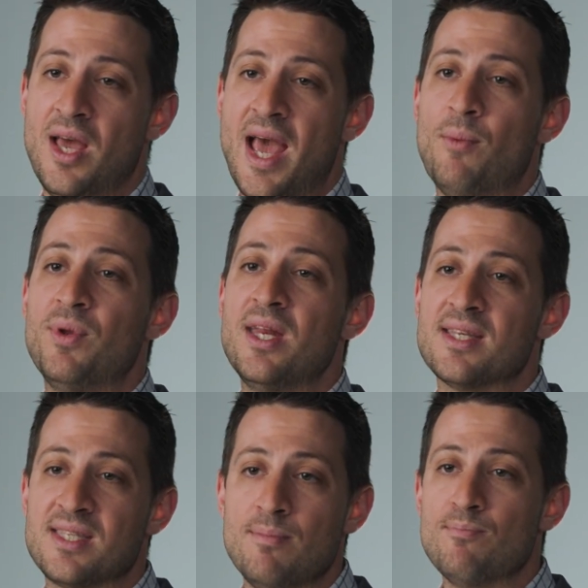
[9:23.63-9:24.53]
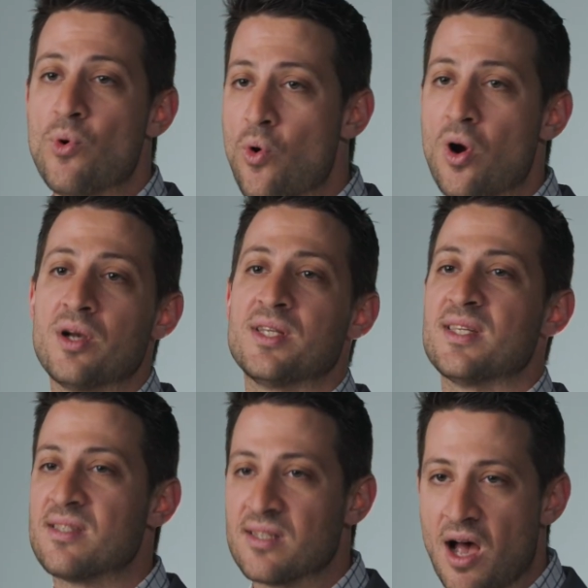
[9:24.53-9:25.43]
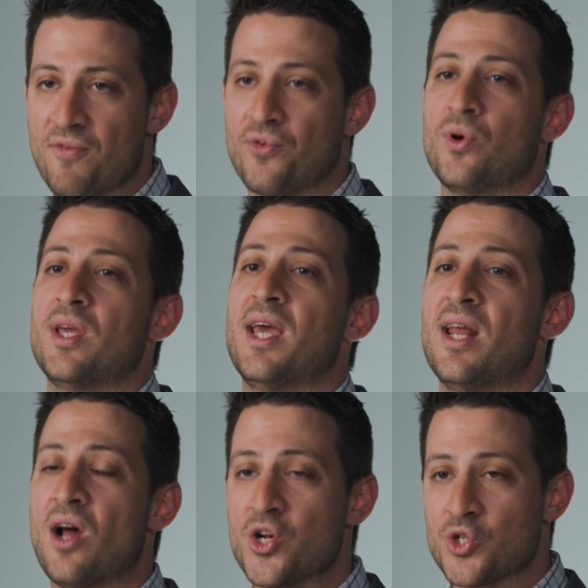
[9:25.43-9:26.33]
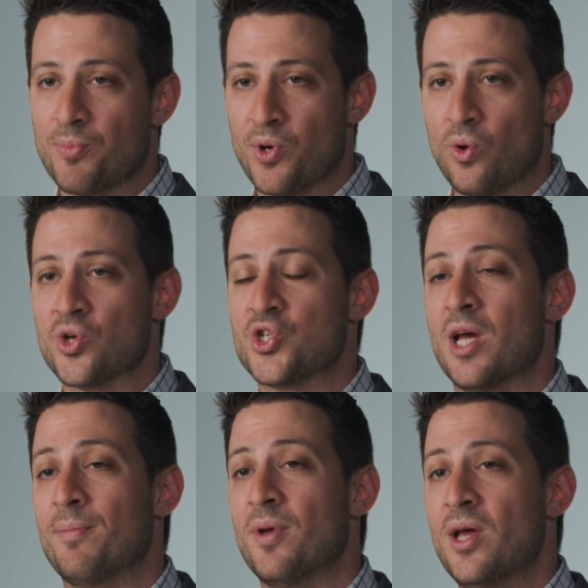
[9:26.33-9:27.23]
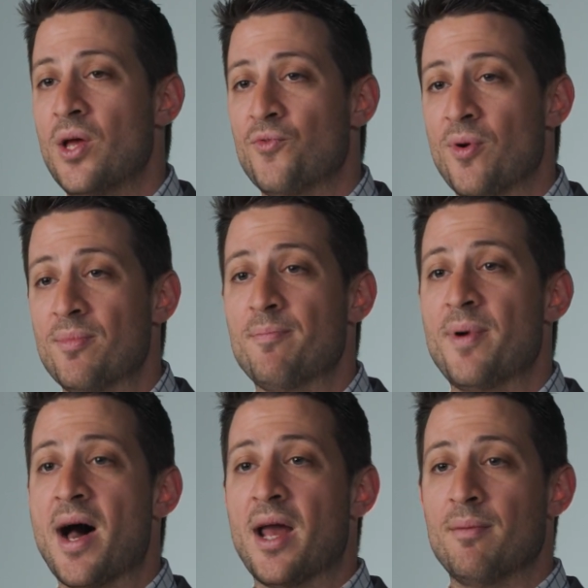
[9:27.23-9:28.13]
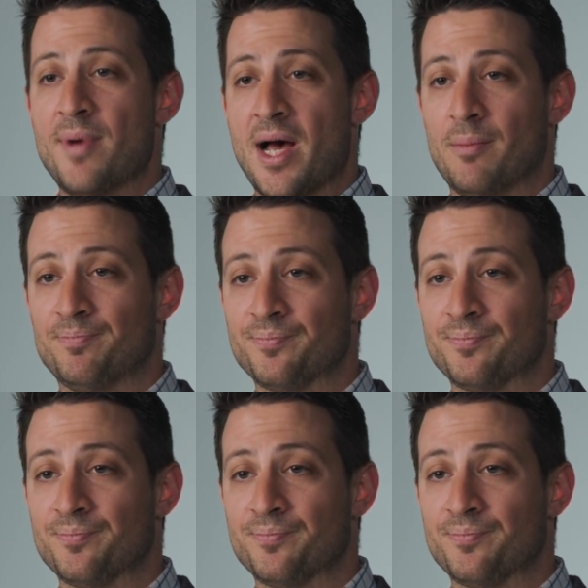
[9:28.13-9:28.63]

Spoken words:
And we need to see more discovery and entrepreneurship from the bottom up.